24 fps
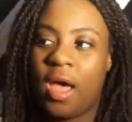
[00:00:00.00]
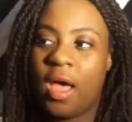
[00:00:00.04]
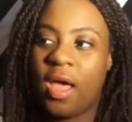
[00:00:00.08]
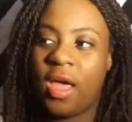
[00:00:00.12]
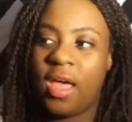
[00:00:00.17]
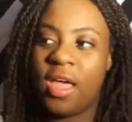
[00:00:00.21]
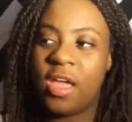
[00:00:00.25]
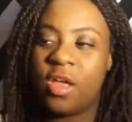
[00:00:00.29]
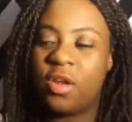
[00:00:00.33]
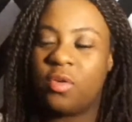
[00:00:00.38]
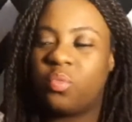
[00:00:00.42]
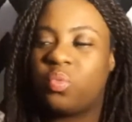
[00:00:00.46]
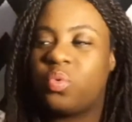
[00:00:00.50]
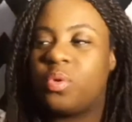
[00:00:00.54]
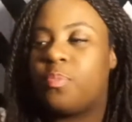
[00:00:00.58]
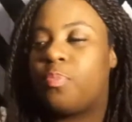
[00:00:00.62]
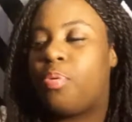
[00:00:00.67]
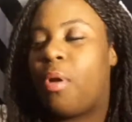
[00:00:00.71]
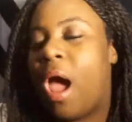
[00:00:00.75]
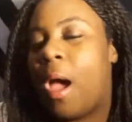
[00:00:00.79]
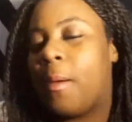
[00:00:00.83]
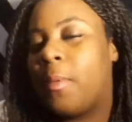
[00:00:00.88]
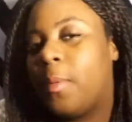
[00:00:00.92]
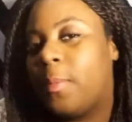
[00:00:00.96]
It would
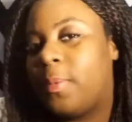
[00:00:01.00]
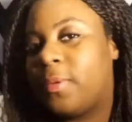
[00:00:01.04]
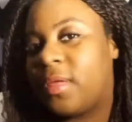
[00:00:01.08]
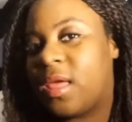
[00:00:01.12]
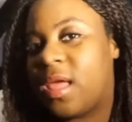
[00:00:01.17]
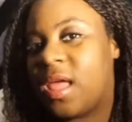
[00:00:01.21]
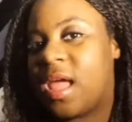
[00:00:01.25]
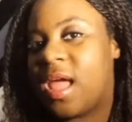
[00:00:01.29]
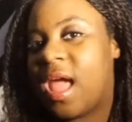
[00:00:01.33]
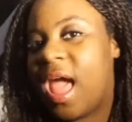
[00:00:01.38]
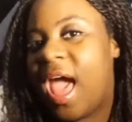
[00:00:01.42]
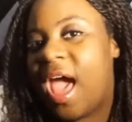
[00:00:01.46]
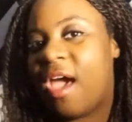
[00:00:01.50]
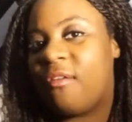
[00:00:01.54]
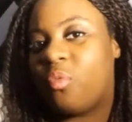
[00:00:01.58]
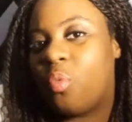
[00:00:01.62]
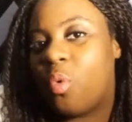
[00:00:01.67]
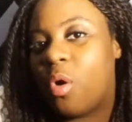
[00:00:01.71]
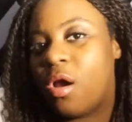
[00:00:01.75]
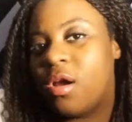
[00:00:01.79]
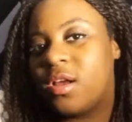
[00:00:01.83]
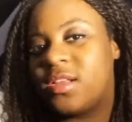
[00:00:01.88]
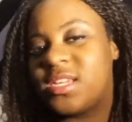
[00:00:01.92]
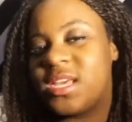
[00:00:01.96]
probably have
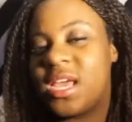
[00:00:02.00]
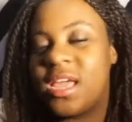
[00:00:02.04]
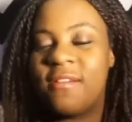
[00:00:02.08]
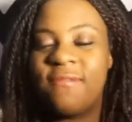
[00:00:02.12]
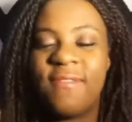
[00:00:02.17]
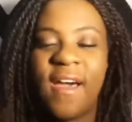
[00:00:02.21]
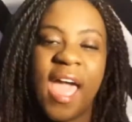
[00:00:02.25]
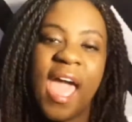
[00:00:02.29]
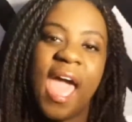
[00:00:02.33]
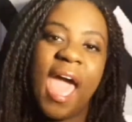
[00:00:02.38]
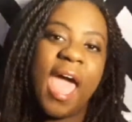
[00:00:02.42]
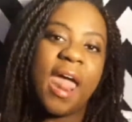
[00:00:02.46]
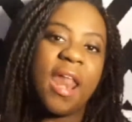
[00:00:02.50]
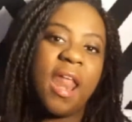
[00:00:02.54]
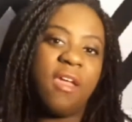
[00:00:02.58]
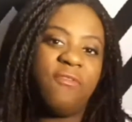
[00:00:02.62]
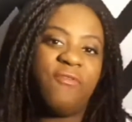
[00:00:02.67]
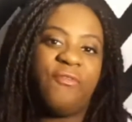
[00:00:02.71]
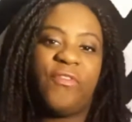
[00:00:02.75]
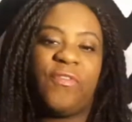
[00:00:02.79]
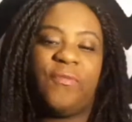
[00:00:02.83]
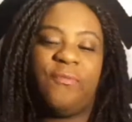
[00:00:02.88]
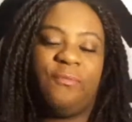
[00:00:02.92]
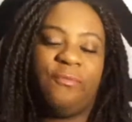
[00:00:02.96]
worked if I had a
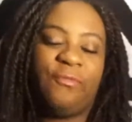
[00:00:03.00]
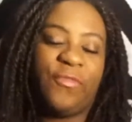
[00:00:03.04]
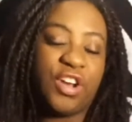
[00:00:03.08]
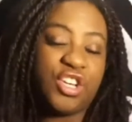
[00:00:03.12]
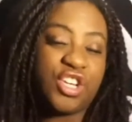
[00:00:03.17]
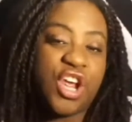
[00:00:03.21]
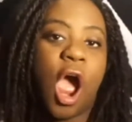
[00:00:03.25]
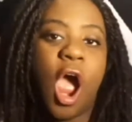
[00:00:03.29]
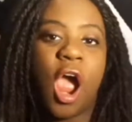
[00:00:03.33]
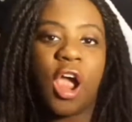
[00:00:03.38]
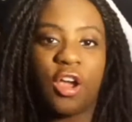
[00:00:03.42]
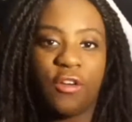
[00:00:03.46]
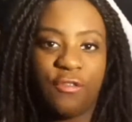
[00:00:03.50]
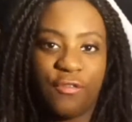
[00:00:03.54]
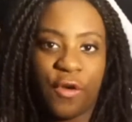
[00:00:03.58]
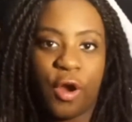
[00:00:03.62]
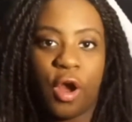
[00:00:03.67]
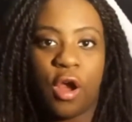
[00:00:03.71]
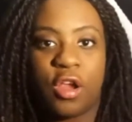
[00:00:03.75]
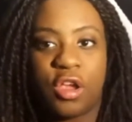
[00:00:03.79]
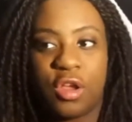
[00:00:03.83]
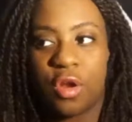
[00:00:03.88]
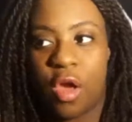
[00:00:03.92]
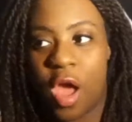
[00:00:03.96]

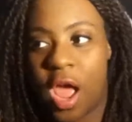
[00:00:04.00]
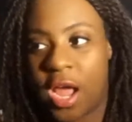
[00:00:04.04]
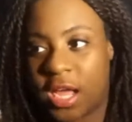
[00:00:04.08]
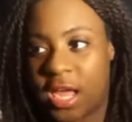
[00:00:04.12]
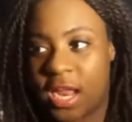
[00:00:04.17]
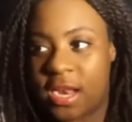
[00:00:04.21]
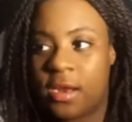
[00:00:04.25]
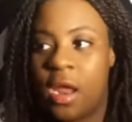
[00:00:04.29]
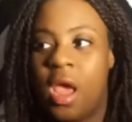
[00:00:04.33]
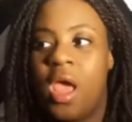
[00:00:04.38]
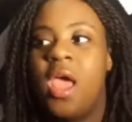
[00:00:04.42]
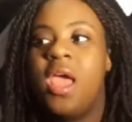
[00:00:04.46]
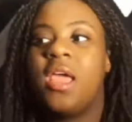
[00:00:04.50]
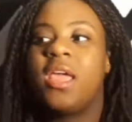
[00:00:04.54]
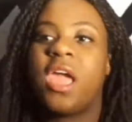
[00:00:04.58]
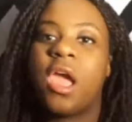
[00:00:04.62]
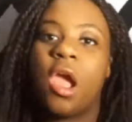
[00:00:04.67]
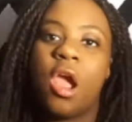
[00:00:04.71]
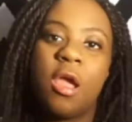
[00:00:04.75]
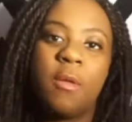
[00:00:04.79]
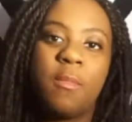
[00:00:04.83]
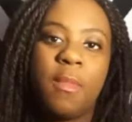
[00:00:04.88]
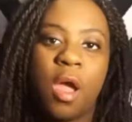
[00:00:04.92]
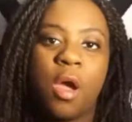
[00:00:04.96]
photographer. know, I could
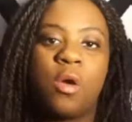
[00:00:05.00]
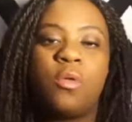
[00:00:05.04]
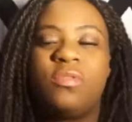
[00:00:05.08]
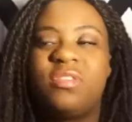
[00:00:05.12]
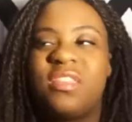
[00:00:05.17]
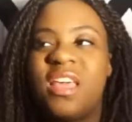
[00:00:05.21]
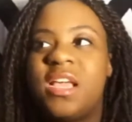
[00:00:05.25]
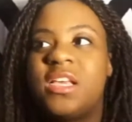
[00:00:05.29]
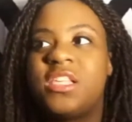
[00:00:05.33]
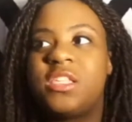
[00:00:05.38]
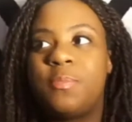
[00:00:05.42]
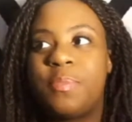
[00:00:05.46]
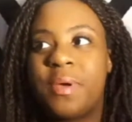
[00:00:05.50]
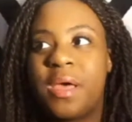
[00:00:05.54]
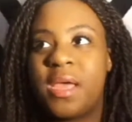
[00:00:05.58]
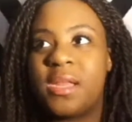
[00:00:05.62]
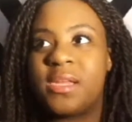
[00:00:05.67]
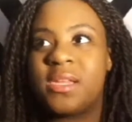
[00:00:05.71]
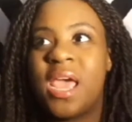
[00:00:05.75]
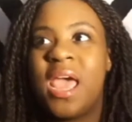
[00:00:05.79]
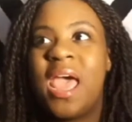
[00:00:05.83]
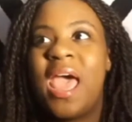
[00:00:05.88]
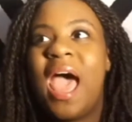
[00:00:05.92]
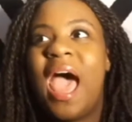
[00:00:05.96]
carry my own things,
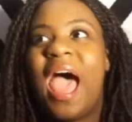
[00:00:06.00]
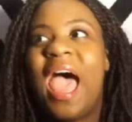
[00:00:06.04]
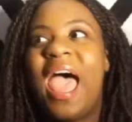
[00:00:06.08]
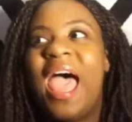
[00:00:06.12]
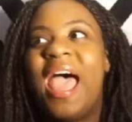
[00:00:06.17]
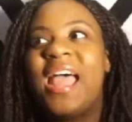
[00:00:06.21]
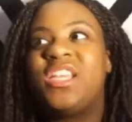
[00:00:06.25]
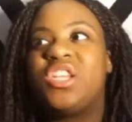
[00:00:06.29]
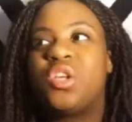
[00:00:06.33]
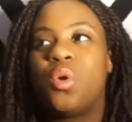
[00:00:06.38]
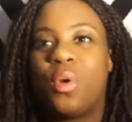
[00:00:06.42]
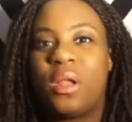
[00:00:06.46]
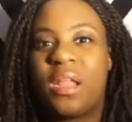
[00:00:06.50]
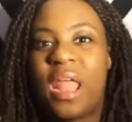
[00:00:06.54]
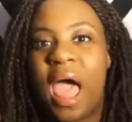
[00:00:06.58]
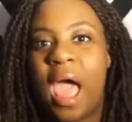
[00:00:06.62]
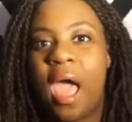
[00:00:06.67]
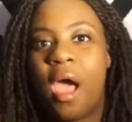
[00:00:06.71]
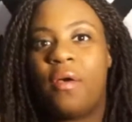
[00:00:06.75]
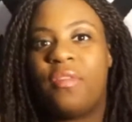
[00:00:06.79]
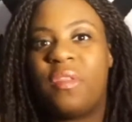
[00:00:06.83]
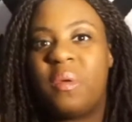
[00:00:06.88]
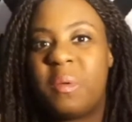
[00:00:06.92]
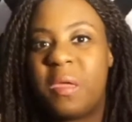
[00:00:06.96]
but I had to
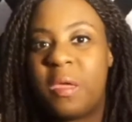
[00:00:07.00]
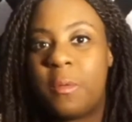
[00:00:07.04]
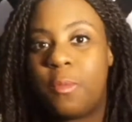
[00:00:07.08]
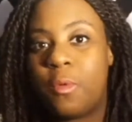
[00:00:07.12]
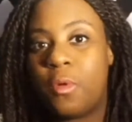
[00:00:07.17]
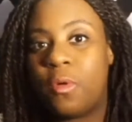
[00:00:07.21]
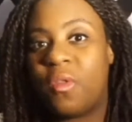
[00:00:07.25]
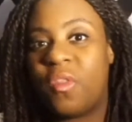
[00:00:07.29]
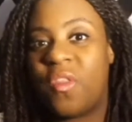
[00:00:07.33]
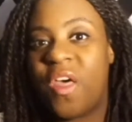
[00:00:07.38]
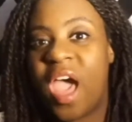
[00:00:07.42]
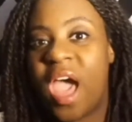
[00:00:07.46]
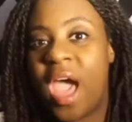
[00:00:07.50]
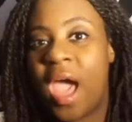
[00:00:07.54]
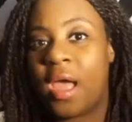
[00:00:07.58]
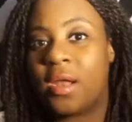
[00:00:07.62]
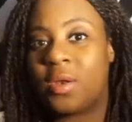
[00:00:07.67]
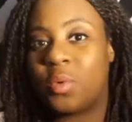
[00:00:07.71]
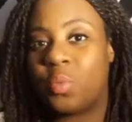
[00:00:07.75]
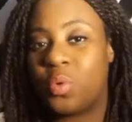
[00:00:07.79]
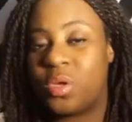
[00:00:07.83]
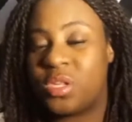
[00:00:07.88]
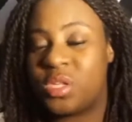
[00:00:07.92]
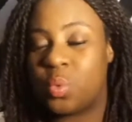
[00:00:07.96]
rely on the people
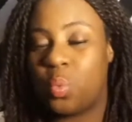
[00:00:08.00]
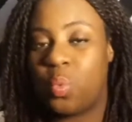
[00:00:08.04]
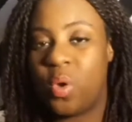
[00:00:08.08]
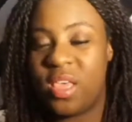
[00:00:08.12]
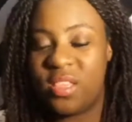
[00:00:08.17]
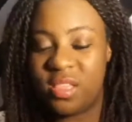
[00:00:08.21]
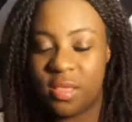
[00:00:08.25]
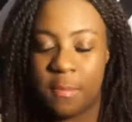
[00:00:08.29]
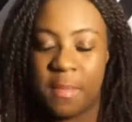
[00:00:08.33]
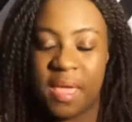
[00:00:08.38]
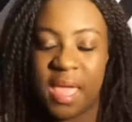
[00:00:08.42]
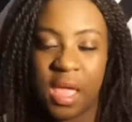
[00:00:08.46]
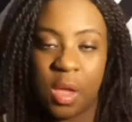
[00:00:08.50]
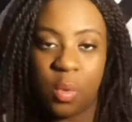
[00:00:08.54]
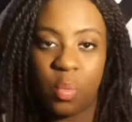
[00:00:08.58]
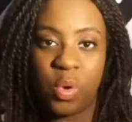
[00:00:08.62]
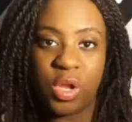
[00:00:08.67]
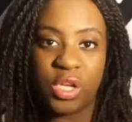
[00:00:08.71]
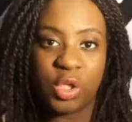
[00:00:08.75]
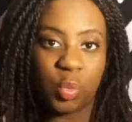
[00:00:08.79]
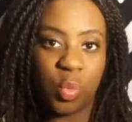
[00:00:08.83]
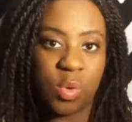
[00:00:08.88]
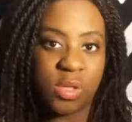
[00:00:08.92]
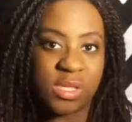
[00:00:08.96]
that was with me,
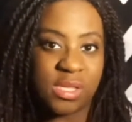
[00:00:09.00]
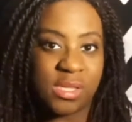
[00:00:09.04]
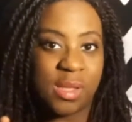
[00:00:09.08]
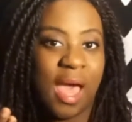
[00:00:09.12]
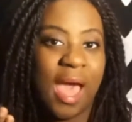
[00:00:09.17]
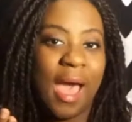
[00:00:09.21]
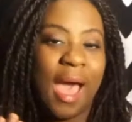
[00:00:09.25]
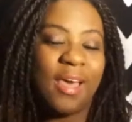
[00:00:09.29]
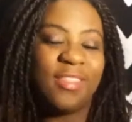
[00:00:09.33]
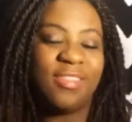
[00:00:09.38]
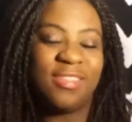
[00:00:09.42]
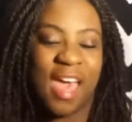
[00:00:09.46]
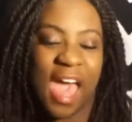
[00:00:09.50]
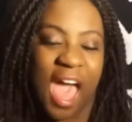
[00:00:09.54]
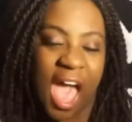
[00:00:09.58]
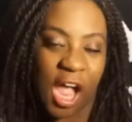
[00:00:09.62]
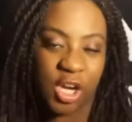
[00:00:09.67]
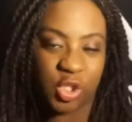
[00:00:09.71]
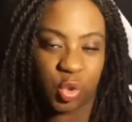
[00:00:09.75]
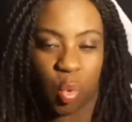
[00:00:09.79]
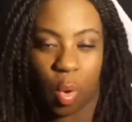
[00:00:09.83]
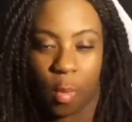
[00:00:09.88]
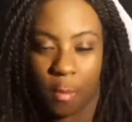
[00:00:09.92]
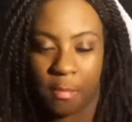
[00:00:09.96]
which was the
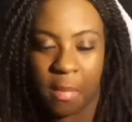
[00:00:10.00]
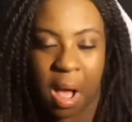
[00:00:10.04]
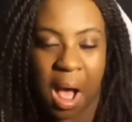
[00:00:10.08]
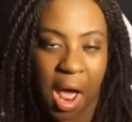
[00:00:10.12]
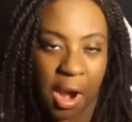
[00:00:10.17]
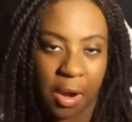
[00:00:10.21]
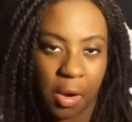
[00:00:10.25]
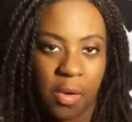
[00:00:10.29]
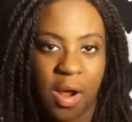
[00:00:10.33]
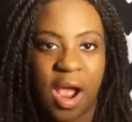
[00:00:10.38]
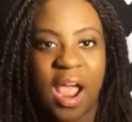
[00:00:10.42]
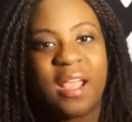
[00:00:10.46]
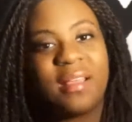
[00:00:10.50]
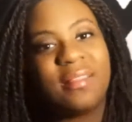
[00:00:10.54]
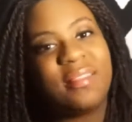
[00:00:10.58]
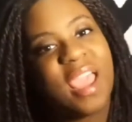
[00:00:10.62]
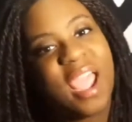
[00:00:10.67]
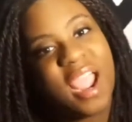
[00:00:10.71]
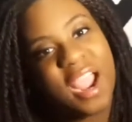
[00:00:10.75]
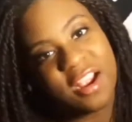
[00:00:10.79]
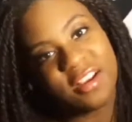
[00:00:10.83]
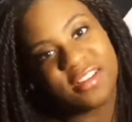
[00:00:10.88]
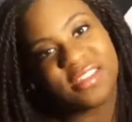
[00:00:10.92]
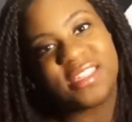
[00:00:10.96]
actual model and the
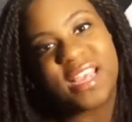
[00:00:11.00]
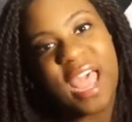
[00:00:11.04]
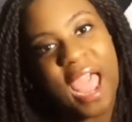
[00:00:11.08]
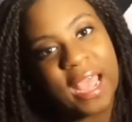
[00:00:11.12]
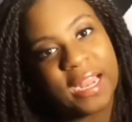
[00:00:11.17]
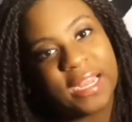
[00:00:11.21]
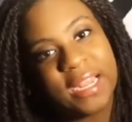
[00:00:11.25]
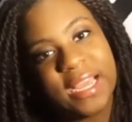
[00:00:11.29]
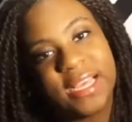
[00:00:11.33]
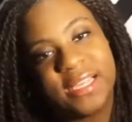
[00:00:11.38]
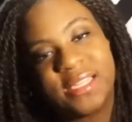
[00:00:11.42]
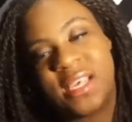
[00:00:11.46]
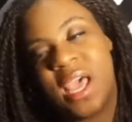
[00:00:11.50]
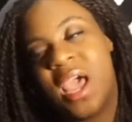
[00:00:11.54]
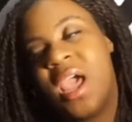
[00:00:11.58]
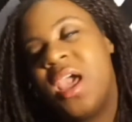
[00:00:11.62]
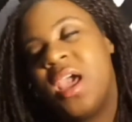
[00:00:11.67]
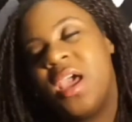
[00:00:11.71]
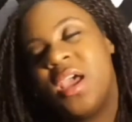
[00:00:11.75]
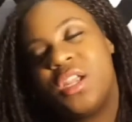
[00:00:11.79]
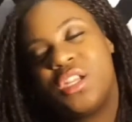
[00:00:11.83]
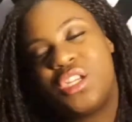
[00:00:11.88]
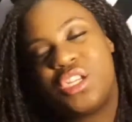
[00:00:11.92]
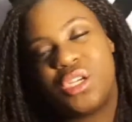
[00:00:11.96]
hairstylist,
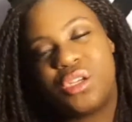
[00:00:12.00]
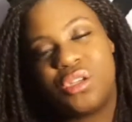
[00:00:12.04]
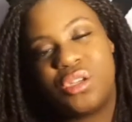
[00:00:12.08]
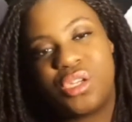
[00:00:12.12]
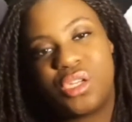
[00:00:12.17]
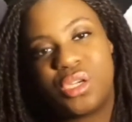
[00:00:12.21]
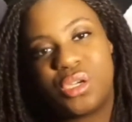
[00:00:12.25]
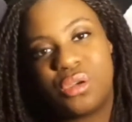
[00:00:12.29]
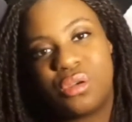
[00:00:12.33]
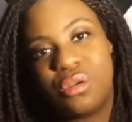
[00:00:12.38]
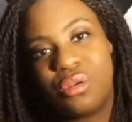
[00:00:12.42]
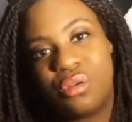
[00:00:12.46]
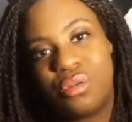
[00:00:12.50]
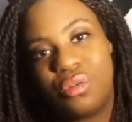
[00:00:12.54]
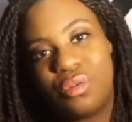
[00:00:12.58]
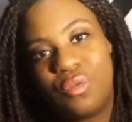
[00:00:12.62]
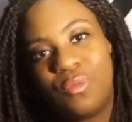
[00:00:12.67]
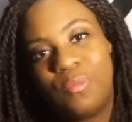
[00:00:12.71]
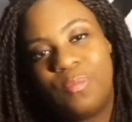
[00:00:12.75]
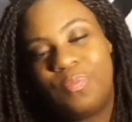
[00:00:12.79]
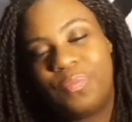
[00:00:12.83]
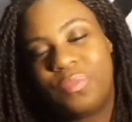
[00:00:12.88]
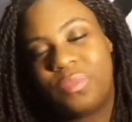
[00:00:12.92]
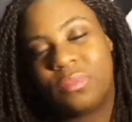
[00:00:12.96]

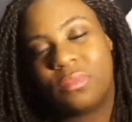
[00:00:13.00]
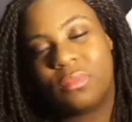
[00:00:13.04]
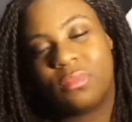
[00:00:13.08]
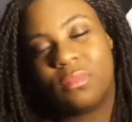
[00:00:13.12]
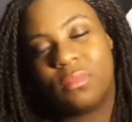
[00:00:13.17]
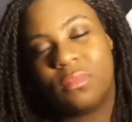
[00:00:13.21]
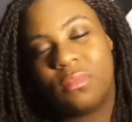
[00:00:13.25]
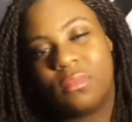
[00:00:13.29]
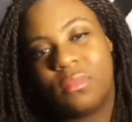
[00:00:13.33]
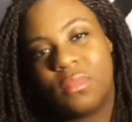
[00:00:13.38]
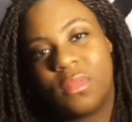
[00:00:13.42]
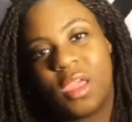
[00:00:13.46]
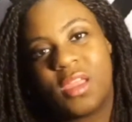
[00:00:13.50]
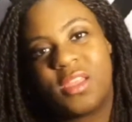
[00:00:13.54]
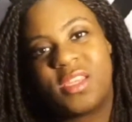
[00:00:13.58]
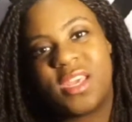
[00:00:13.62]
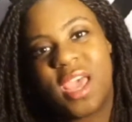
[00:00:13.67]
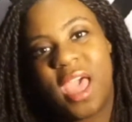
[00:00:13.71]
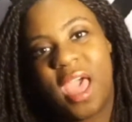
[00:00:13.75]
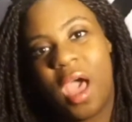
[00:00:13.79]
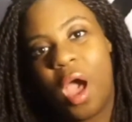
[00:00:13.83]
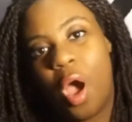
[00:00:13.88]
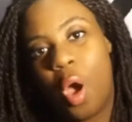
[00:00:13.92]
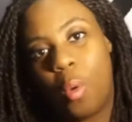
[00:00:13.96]
to
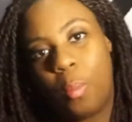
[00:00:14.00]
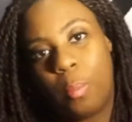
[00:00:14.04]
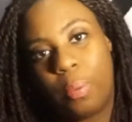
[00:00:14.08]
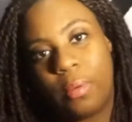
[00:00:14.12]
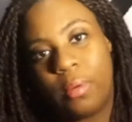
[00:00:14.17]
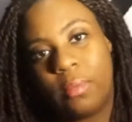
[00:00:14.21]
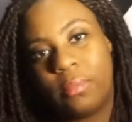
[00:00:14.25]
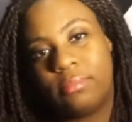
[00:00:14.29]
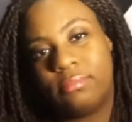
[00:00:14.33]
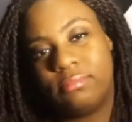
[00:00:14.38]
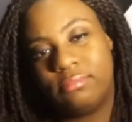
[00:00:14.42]
help